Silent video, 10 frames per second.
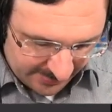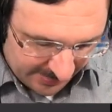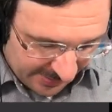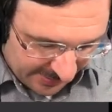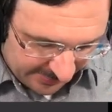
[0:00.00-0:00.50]

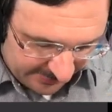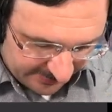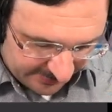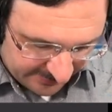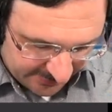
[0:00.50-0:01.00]
And
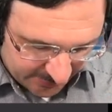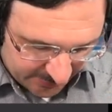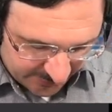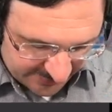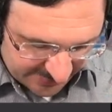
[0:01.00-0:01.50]
0
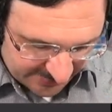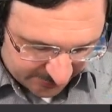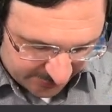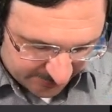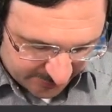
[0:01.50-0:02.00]
is less or
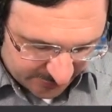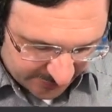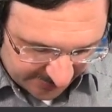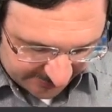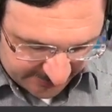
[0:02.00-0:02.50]
equal to
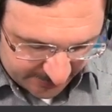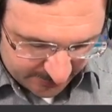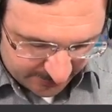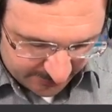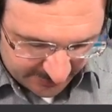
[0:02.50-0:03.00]

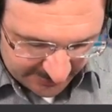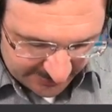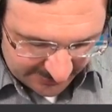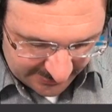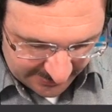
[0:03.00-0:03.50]
x2.
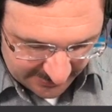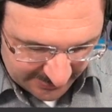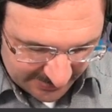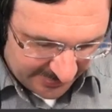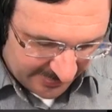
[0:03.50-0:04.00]

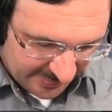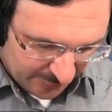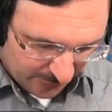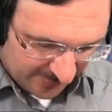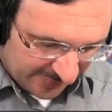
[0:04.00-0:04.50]
And
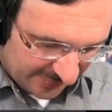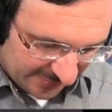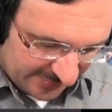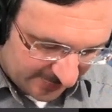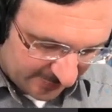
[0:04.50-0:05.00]
where that line
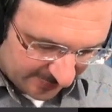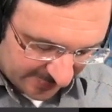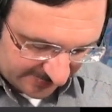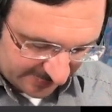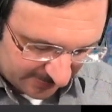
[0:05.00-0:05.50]
here, that
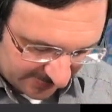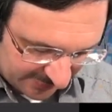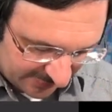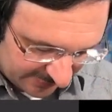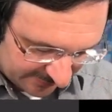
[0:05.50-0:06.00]
simply
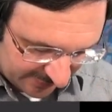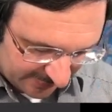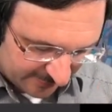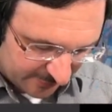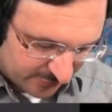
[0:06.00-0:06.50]
is the line
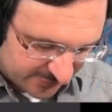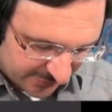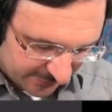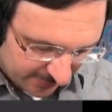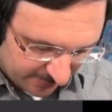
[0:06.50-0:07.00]
through
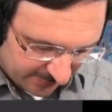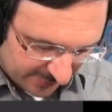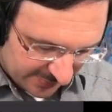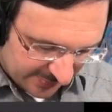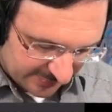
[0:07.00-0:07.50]
0.
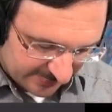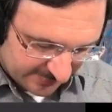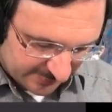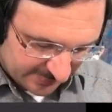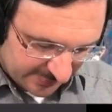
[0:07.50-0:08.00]
And
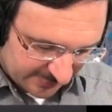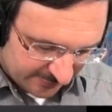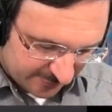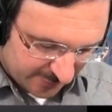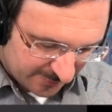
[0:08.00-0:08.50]

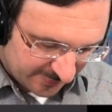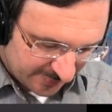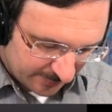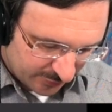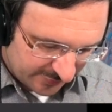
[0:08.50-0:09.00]
remember that
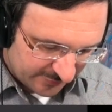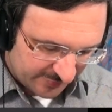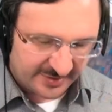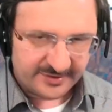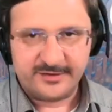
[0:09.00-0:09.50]
point here
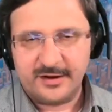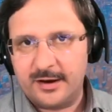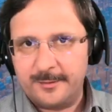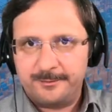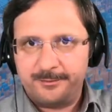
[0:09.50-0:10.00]
has
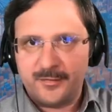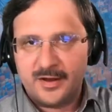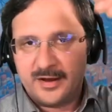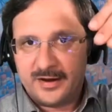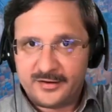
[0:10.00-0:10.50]
an
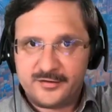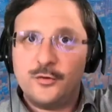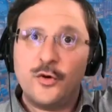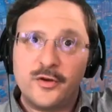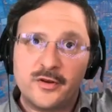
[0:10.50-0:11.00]
x2
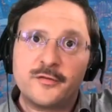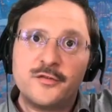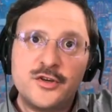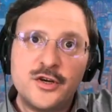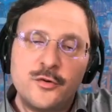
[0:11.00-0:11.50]
coordinate of
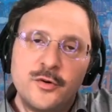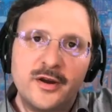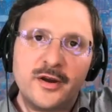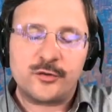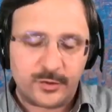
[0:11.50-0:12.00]
2, an
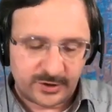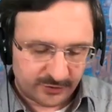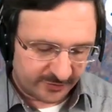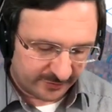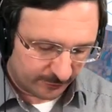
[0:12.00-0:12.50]
x1
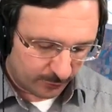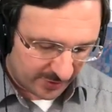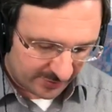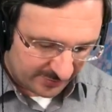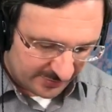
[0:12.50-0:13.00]
coordinate of 1.